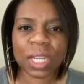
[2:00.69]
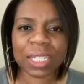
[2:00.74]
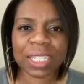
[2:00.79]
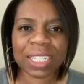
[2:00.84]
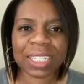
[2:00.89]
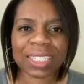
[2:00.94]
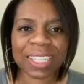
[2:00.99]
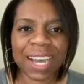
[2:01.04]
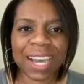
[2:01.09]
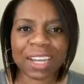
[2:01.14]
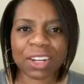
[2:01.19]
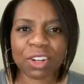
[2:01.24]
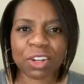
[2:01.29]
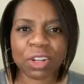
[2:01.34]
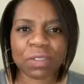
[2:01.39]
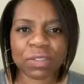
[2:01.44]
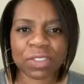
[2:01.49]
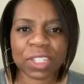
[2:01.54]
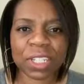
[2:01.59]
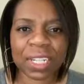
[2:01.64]
the title
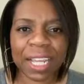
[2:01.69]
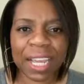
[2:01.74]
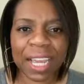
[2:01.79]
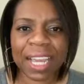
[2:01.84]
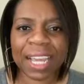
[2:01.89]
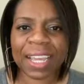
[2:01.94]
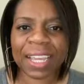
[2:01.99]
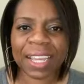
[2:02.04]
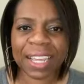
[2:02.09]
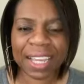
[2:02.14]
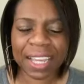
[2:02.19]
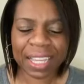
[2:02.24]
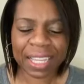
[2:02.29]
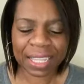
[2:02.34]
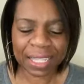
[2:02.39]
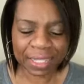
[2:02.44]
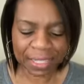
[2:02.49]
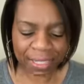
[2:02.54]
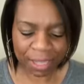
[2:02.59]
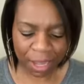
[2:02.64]
of today
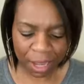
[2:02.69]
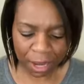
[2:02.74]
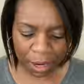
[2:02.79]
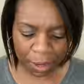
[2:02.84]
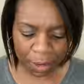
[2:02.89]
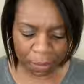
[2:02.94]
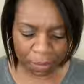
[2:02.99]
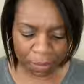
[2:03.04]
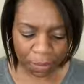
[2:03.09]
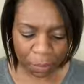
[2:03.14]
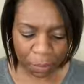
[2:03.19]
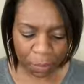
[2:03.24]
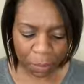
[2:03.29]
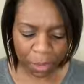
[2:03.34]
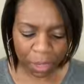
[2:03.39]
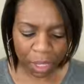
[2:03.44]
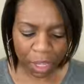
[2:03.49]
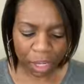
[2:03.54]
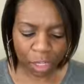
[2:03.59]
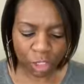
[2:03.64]
is um,
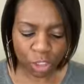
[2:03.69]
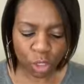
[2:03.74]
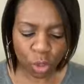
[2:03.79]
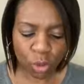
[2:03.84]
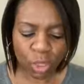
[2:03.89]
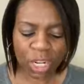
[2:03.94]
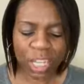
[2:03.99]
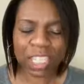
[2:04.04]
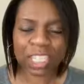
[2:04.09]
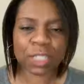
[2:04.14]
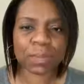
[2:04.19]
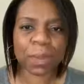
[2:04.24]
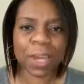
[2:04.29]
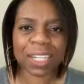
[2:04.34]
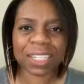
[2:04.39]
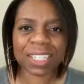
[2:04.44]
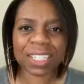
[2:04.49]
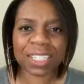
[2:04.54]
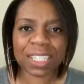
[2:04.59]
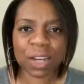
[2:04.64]
"Don't
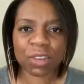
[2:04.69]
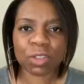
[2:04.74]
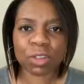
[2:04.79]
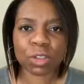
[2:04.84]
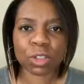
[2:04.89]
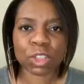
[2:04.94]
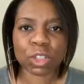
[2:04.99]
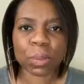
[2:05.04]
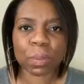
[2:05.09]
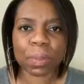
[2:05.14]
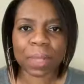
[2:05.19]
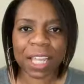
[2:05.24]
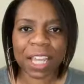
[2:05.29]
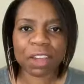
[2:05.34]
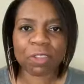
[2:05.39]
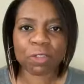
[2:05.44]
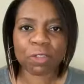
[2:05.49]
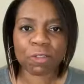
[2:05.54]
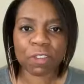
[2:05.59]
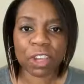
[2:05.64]
Expect the Devil to
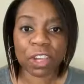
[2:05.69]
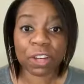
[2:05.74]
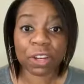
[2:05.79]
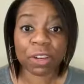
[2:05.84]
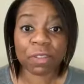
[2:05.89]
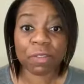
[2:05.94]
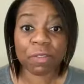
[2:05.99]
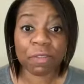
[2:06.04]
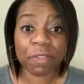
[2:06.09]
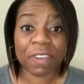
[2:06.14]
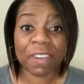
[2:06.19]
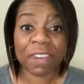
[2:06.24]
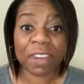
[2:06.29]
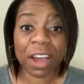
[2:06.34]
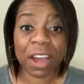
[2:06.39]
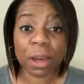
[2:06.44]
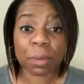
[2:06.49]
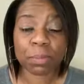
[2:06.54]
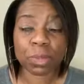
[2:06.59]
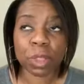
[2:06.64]
Play Fear
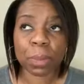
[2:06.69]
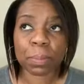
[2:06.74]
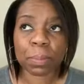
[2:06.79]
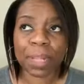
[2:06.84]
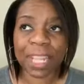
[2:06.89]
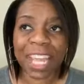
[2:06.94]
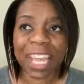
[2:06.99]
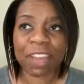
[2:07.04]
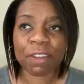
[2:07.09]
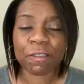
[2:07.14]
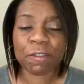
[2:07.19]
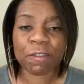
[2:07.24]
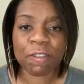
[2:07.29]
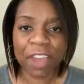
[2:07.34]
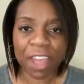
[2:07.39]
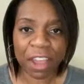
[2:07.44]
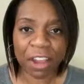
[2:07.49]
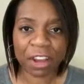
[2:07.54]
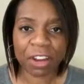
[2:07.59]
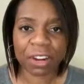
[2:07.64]
um, to Play
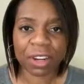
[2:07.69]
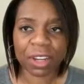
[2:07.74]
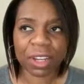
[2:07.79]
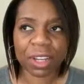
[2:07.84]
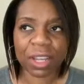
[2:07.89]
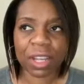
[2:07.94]
Fair."